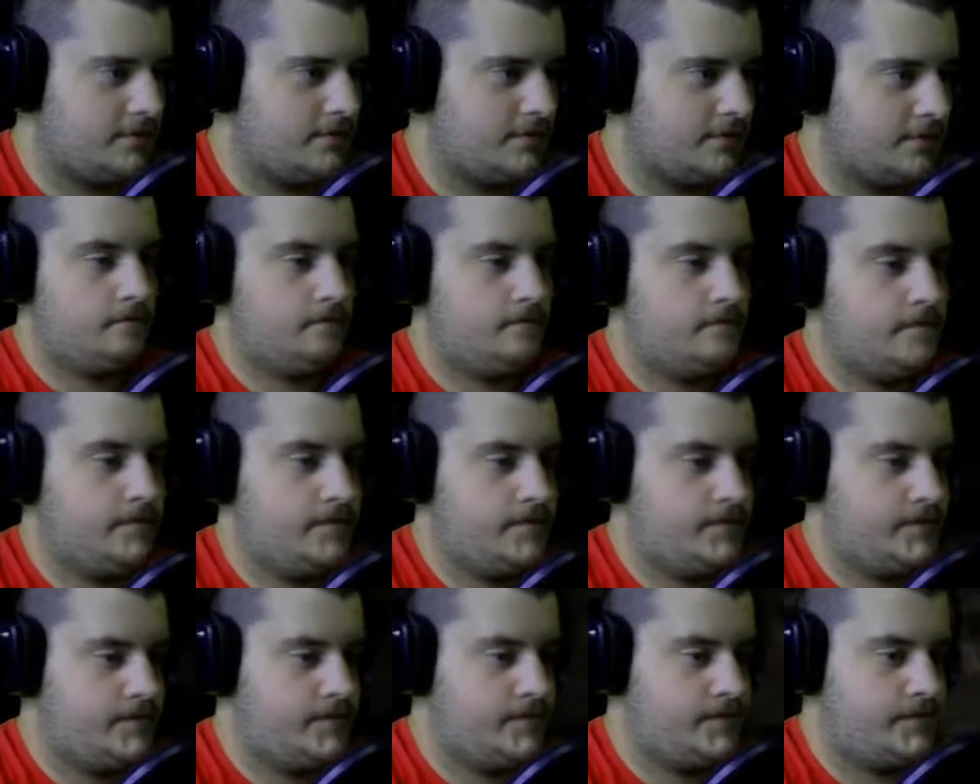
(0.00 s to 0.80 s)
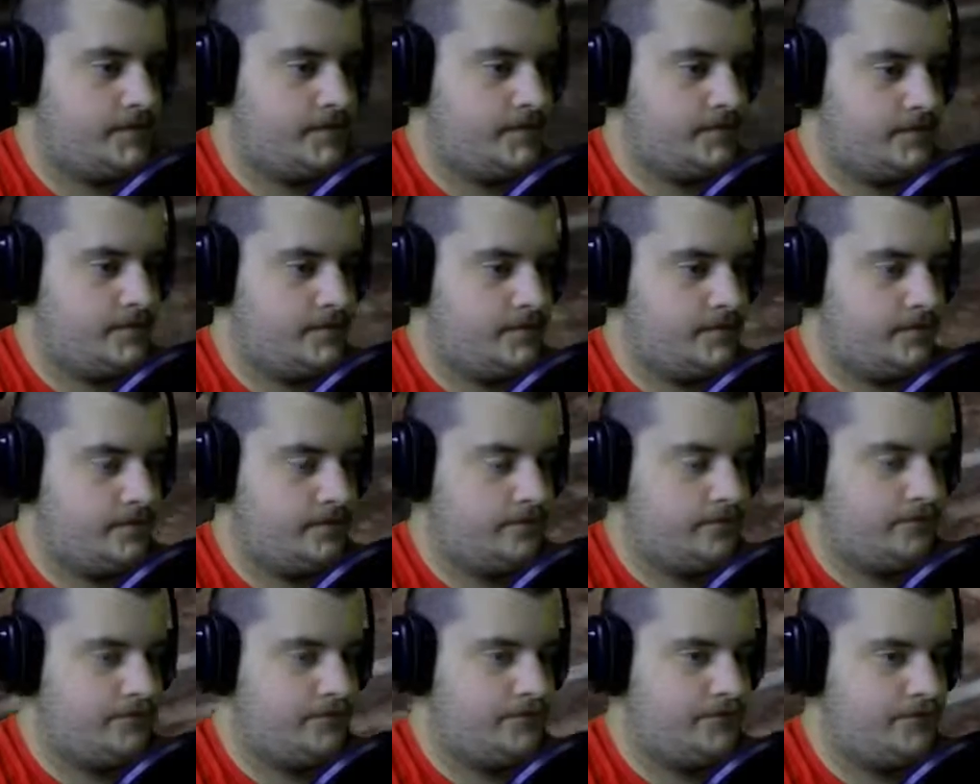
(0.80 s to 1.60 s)

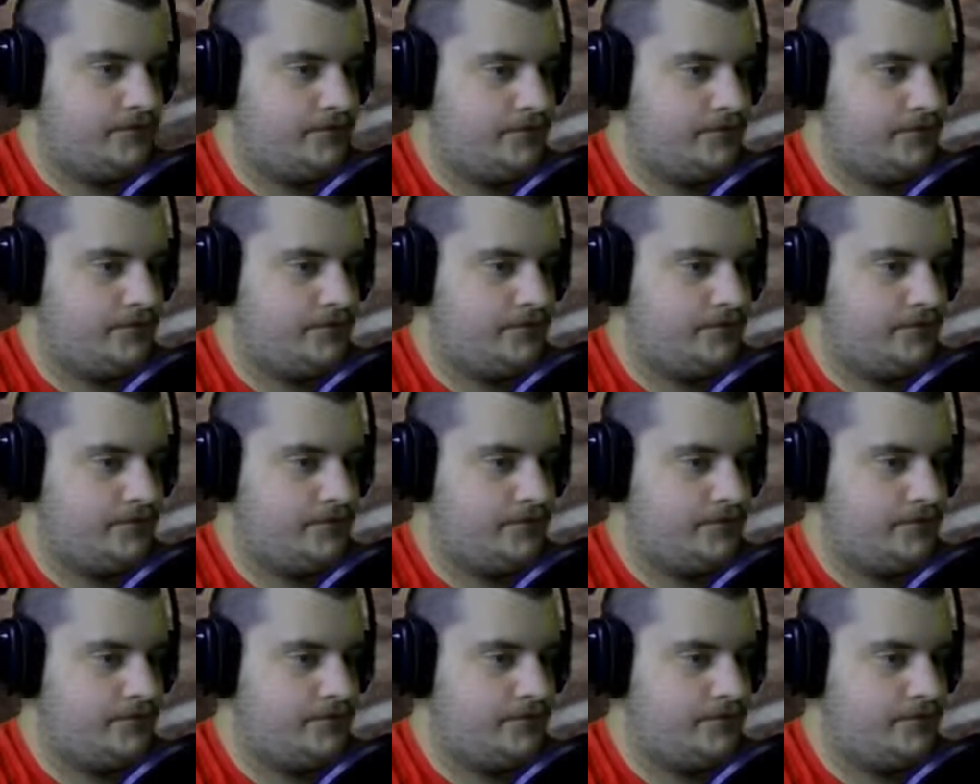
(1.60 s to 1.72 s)
(silence)